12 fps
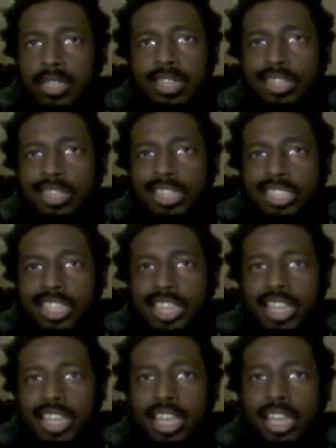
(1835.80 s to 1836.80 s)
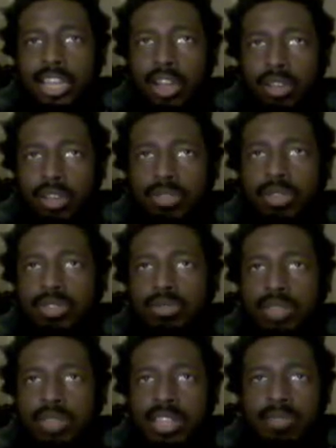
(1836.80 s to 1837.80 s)
It's like, no, you
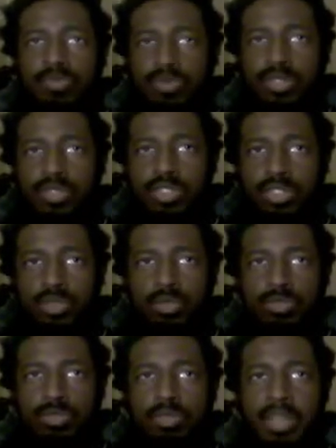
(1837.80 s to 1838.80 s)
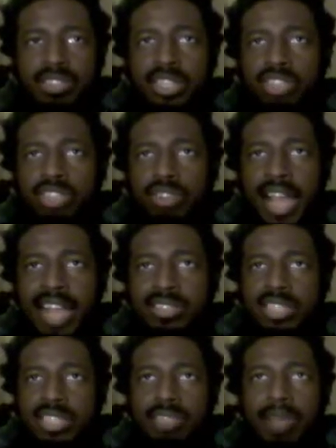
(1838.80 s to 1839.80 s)
basically got your ass
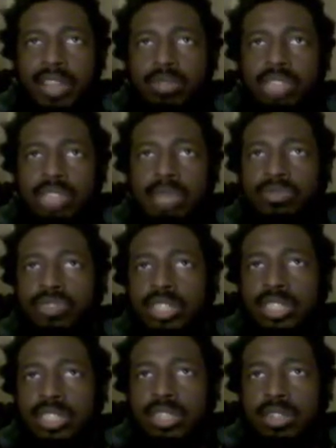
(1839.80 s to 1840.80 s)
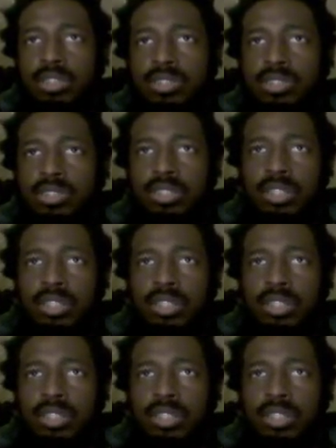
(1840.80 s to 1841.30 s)
kicked by those games for years,